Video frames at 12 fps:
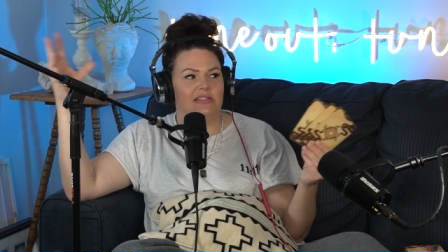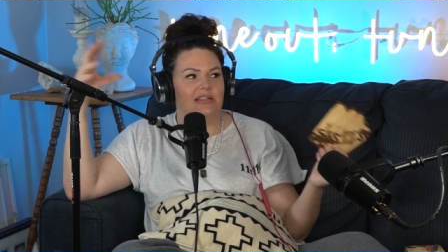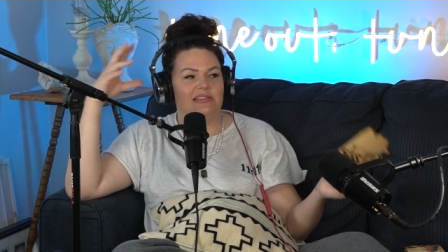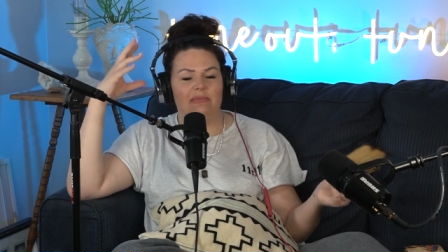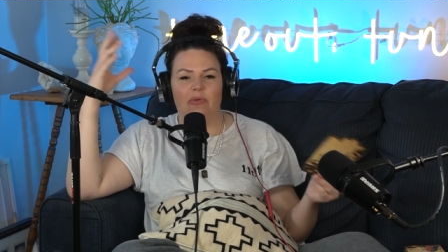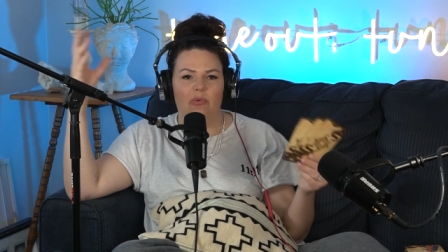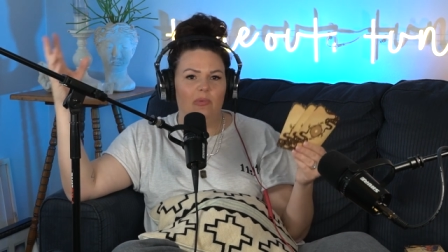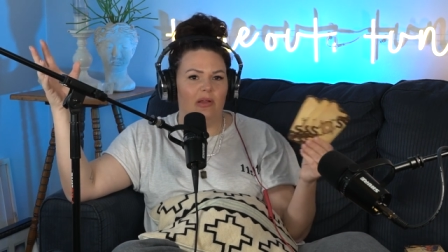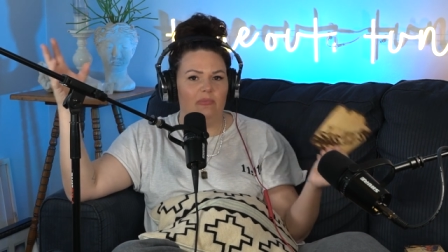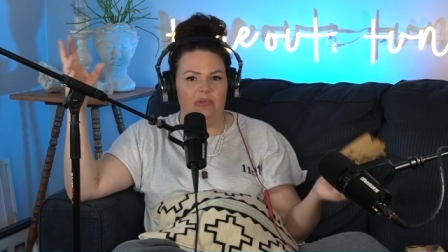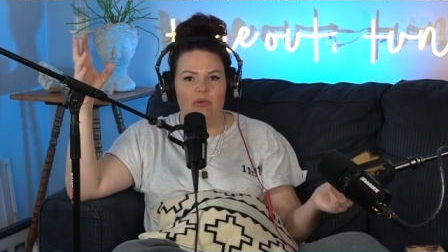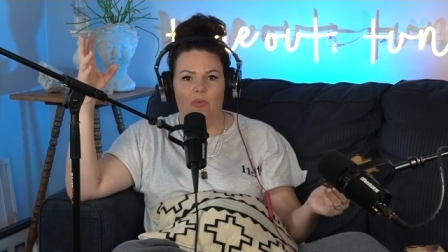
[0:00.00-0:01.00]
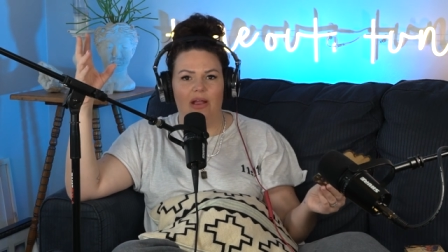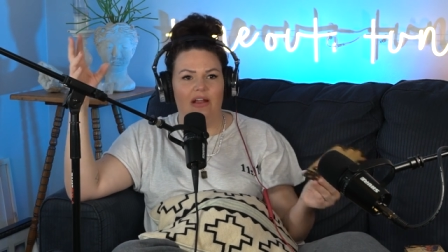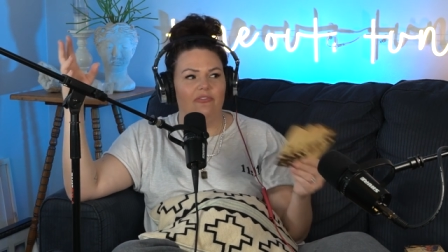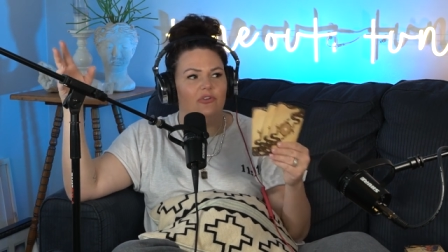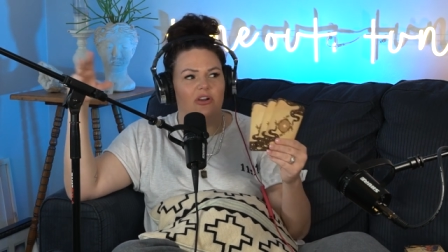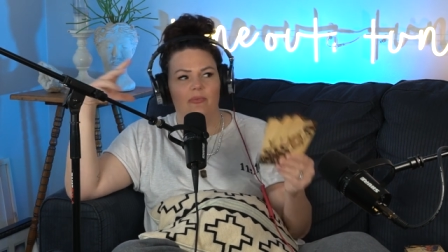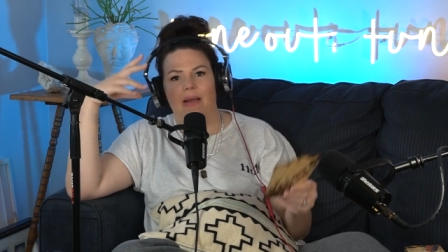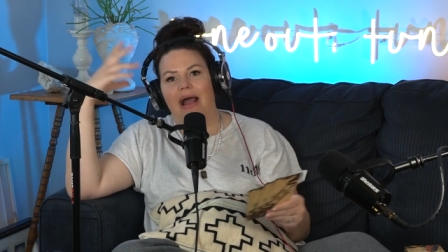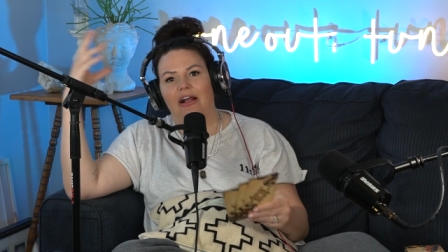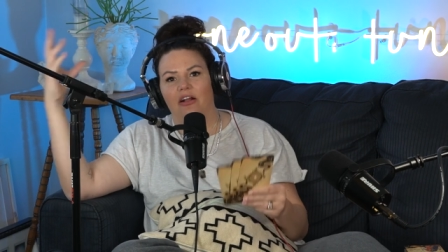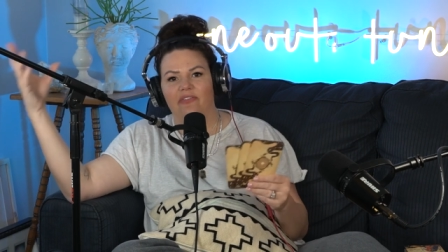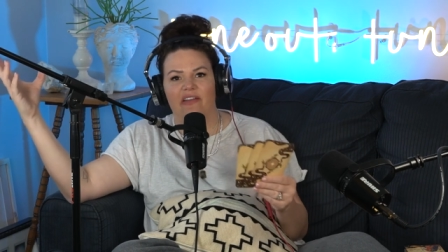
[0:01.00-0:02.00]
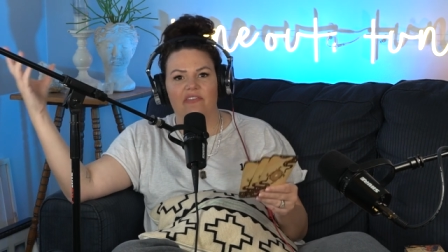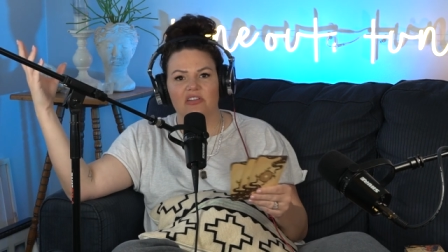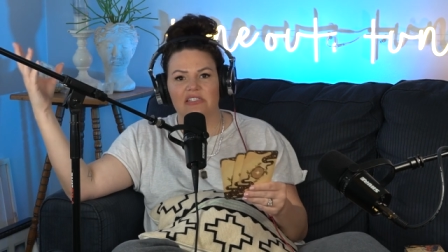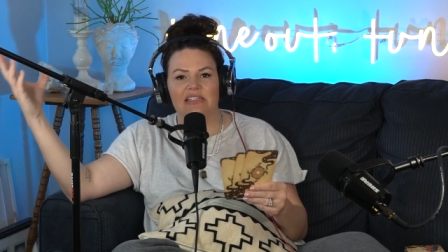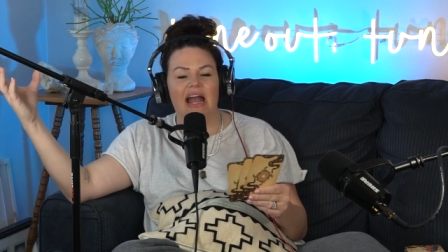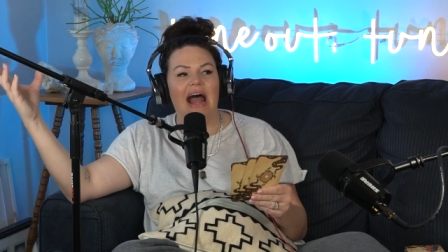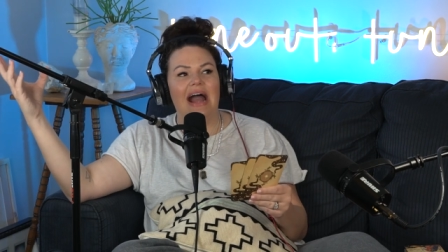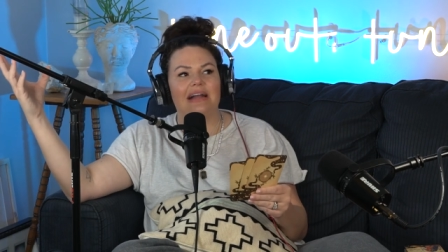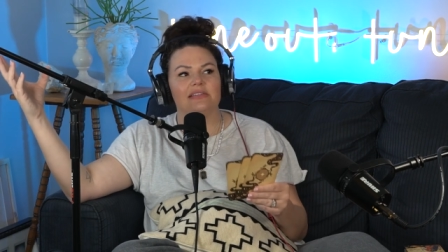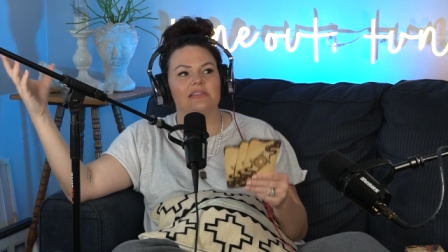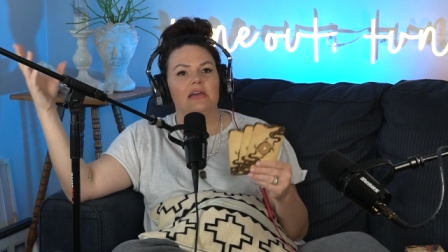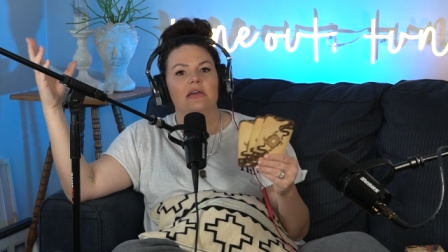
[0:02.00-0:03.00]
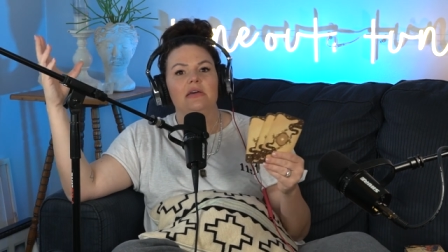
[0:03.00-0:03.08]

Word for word: That's something we want to be aware of. We're going to pack our favorite snacks.